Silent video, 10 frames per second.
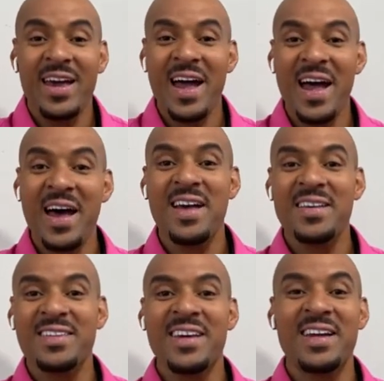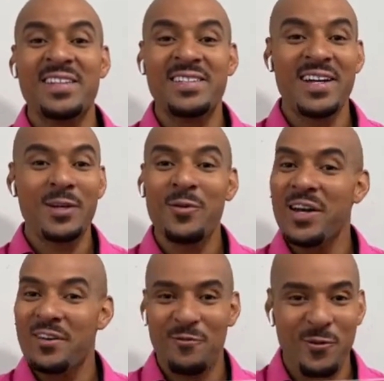It has an
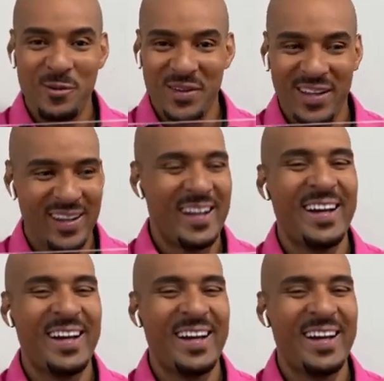accelerated formula.